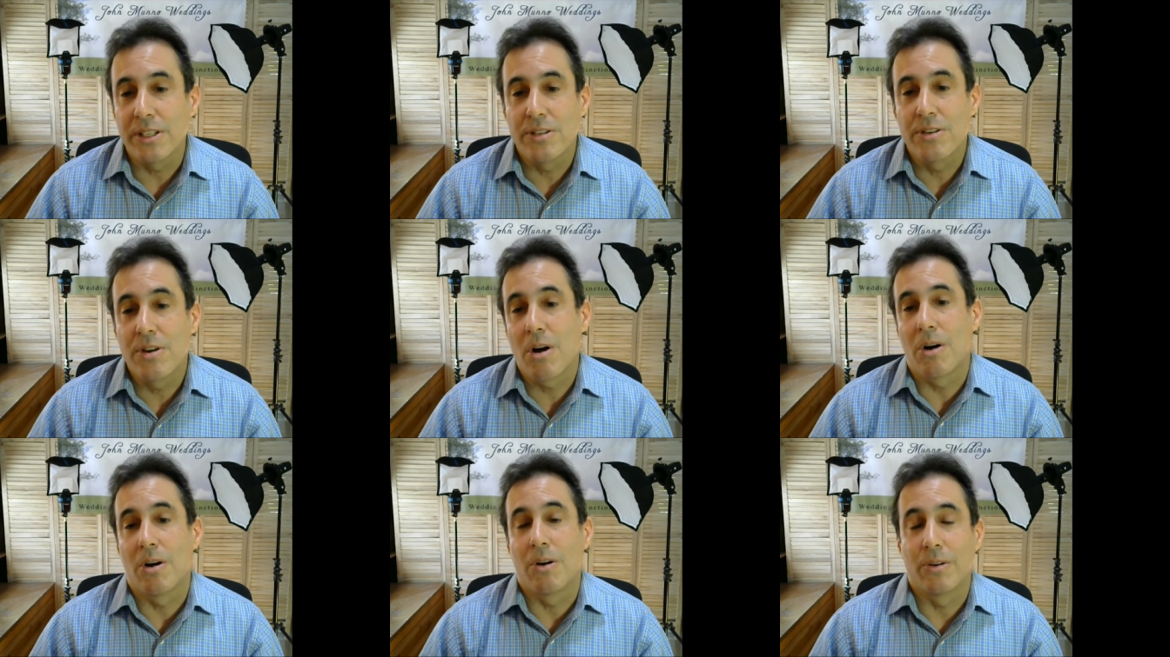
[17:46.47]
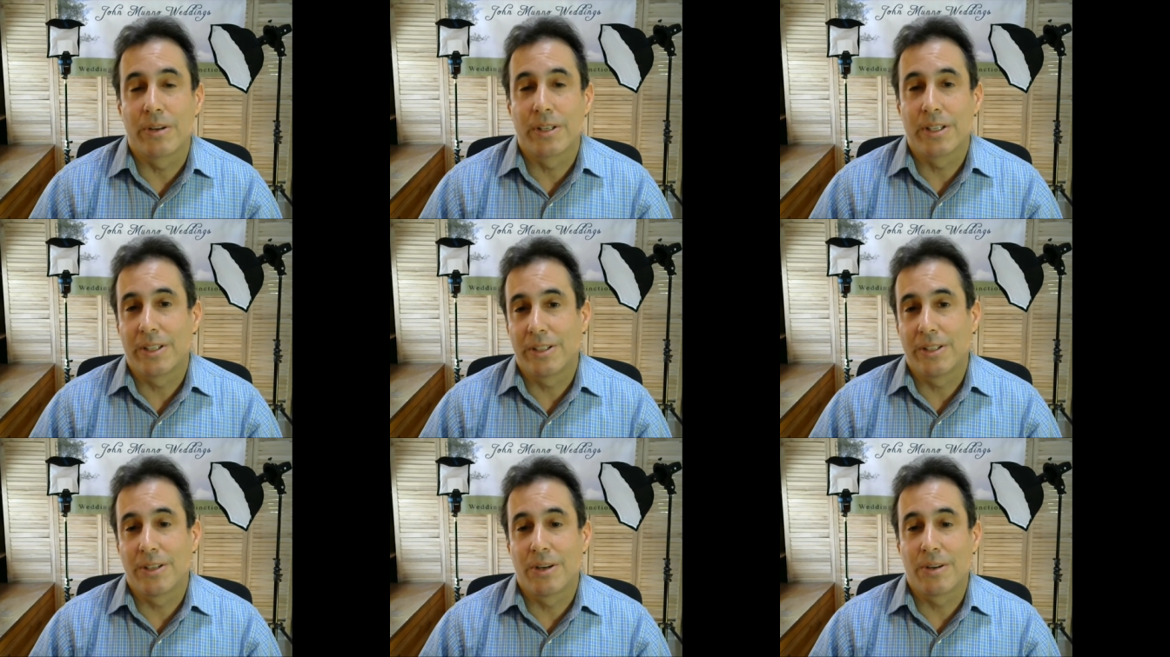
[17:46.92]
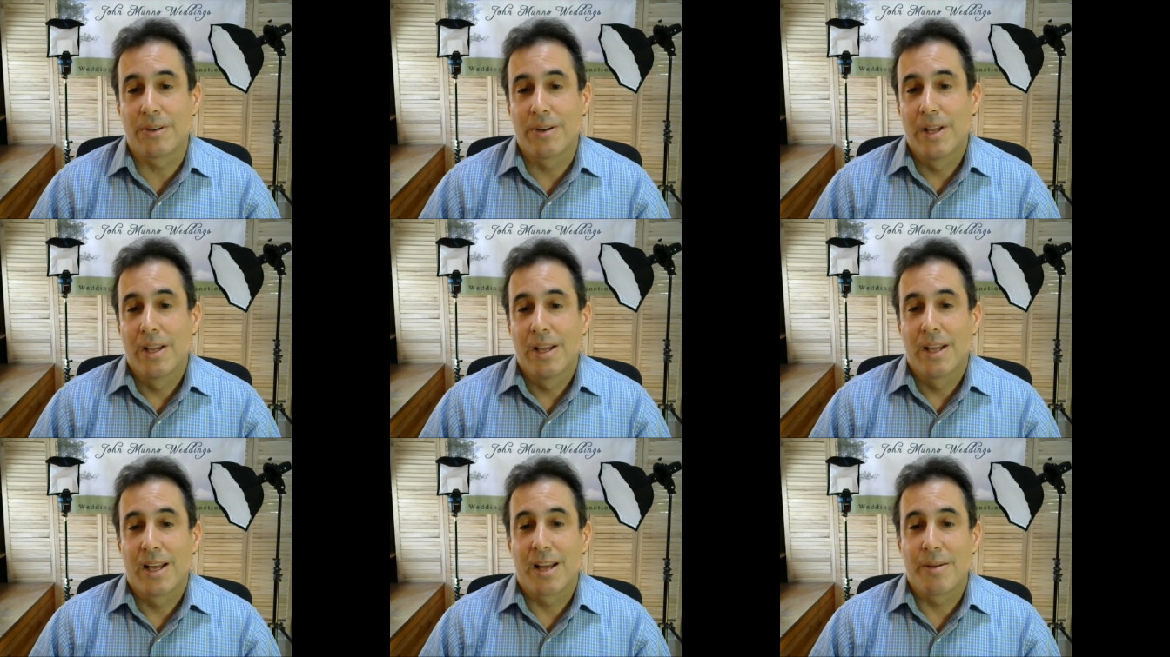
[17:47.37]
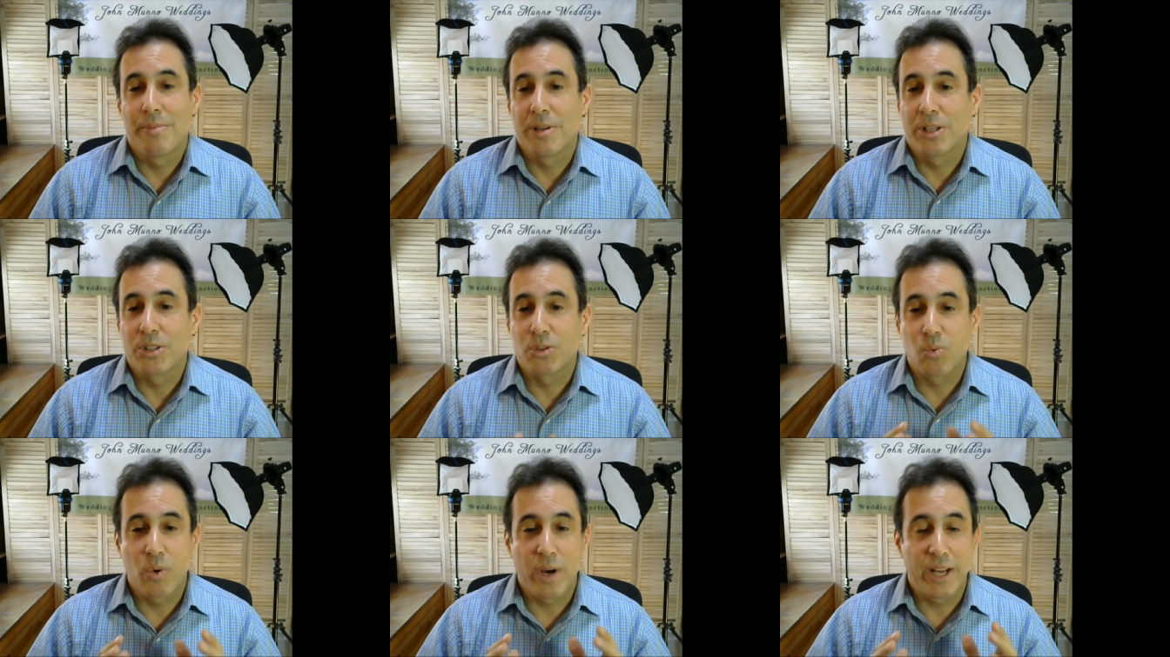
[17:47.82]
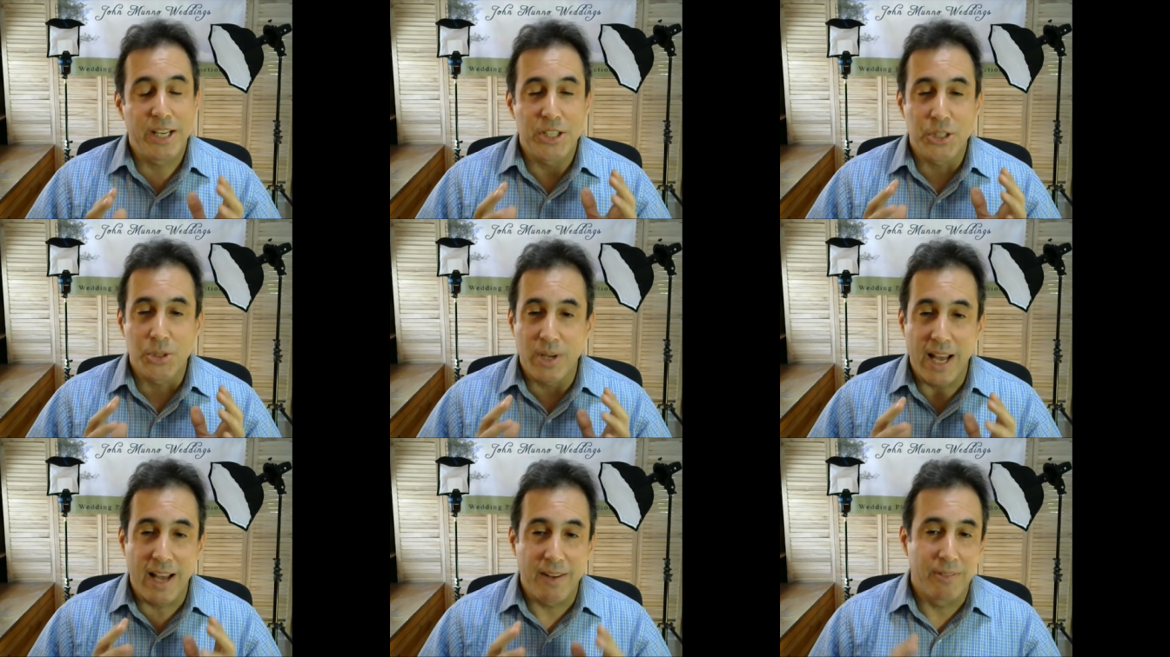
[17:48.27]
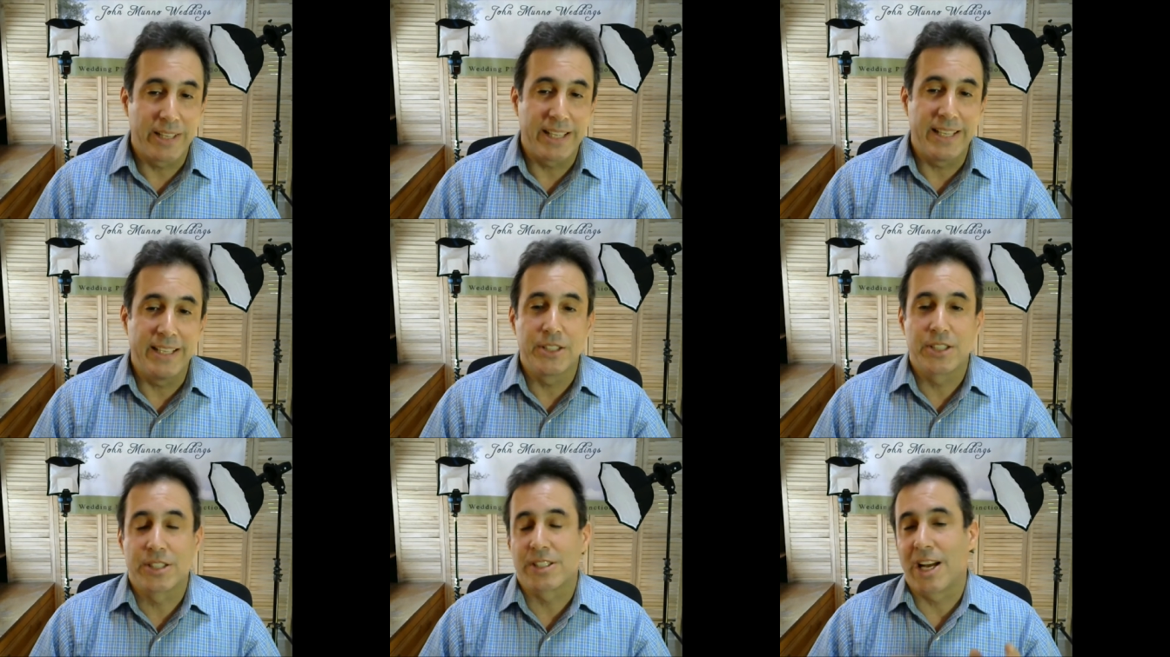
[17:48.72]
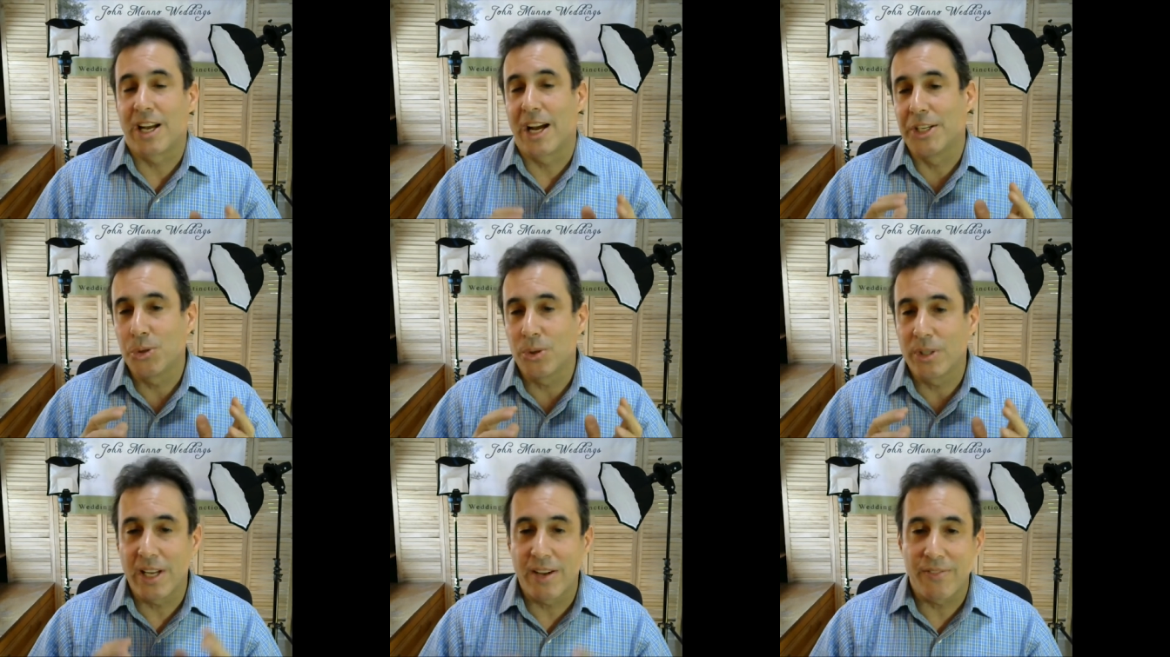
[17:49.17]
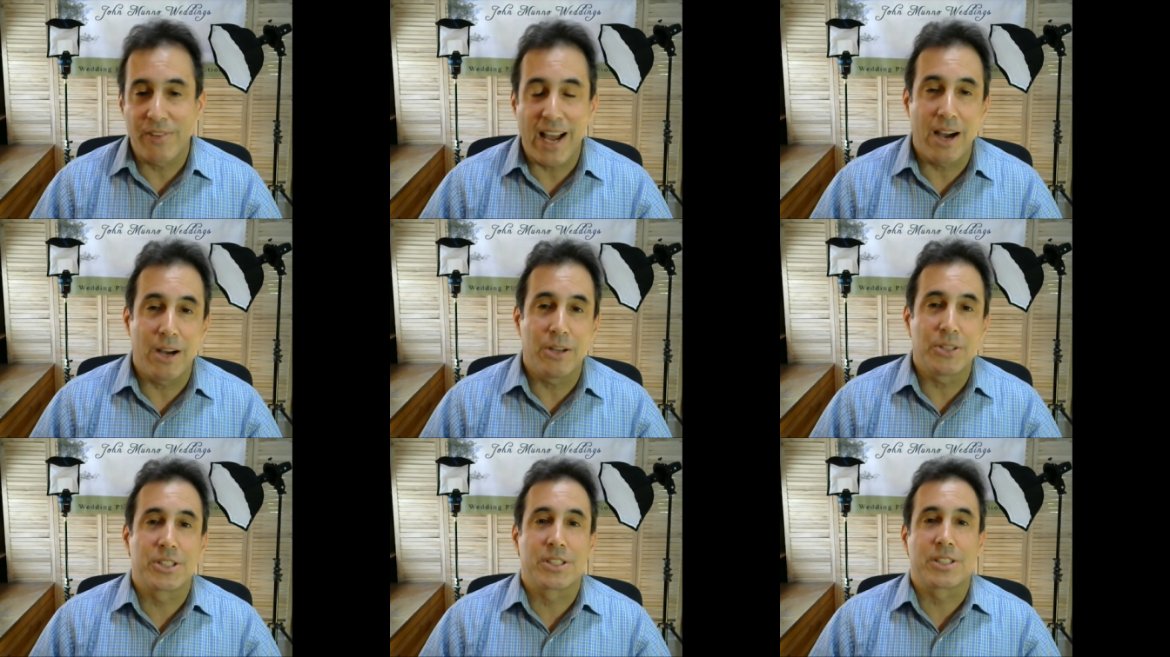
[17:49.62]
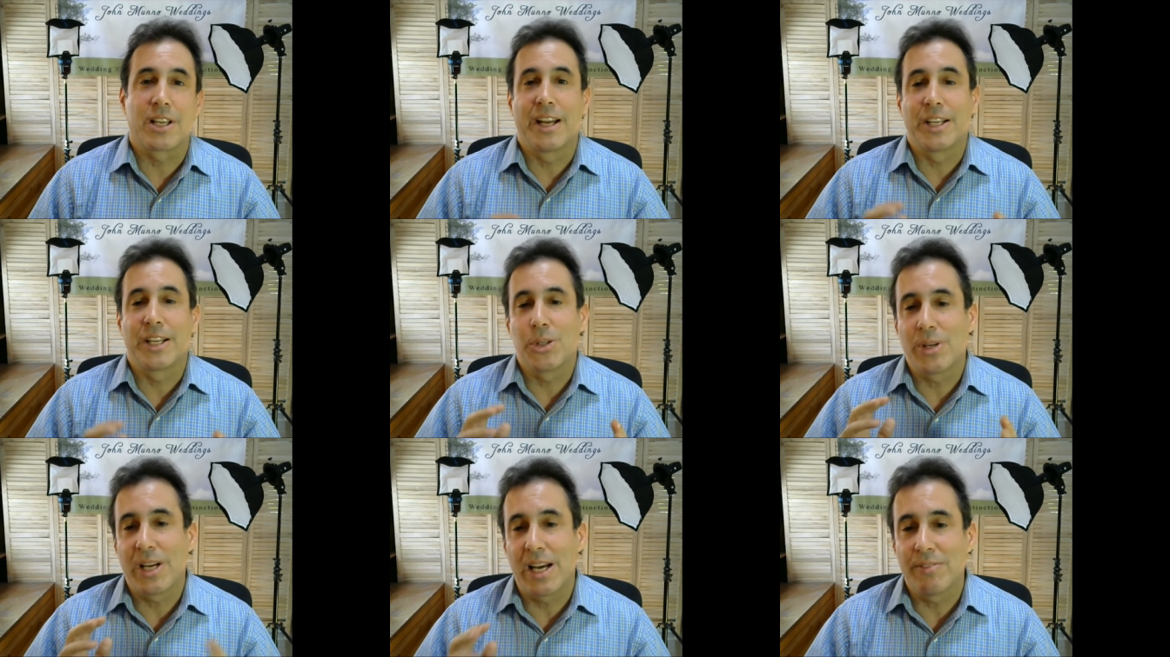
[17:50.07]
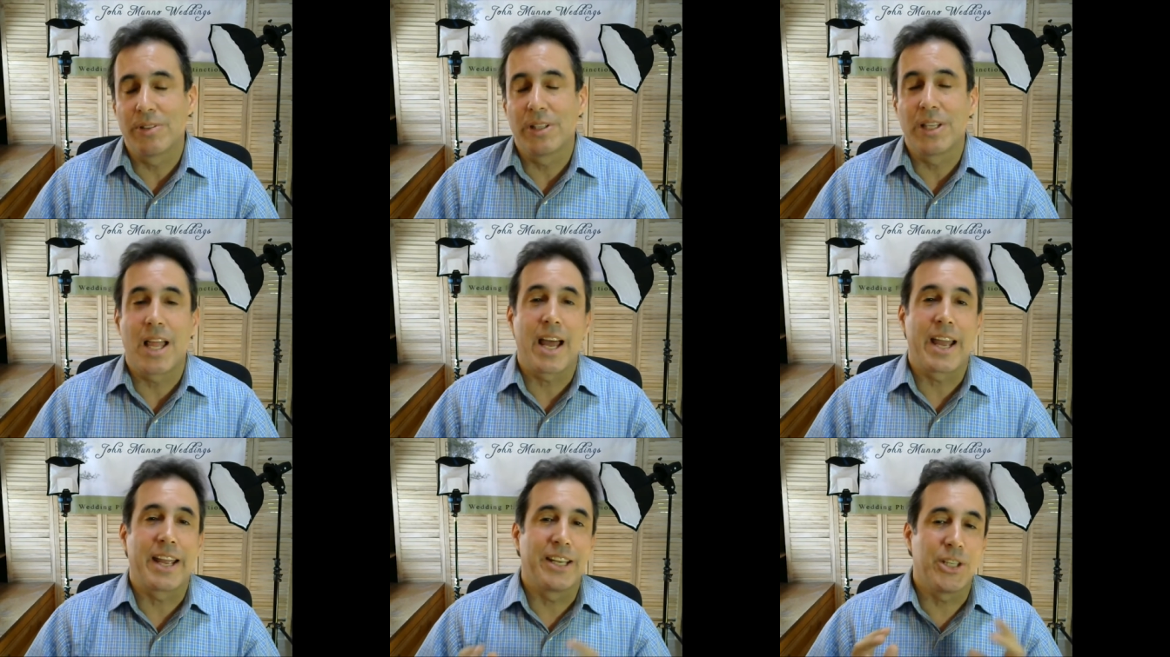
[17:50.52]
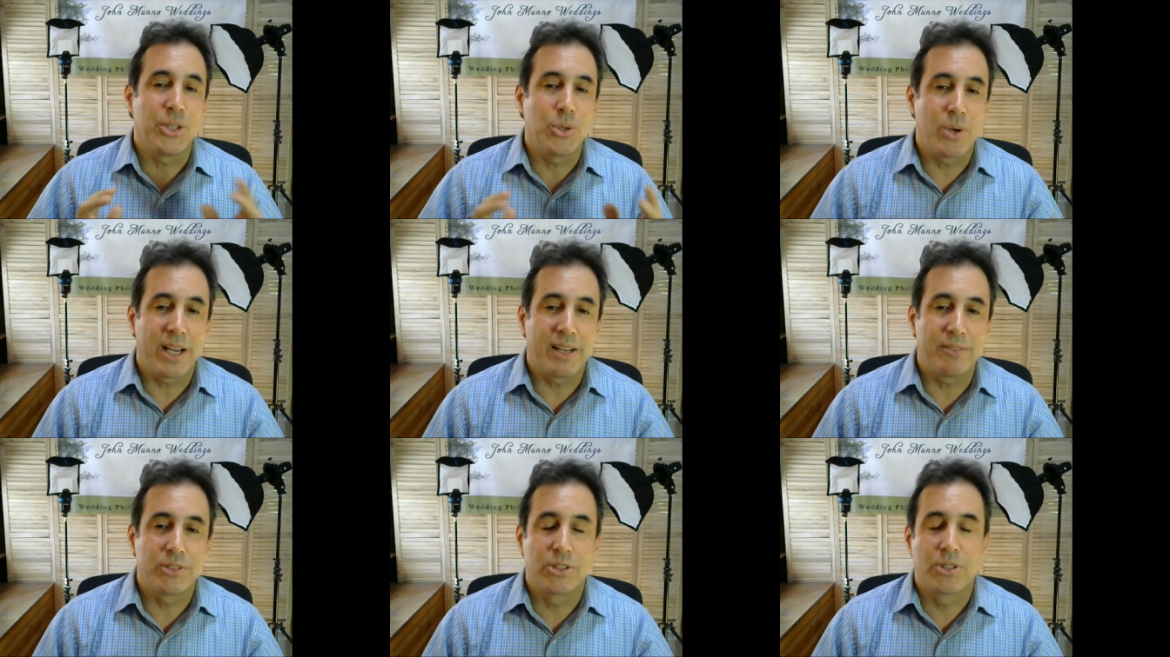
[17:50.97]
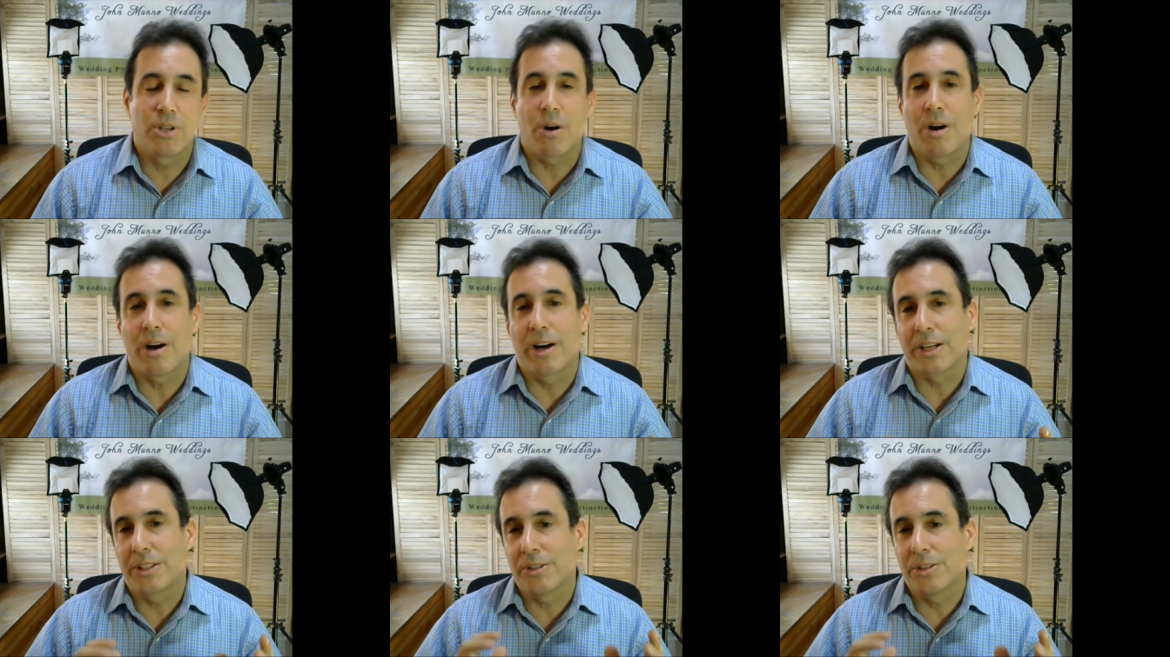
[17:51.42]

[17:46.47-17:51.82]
No, you know, I mean, because weddings, you have inside, you have outside, you have light, you have dark,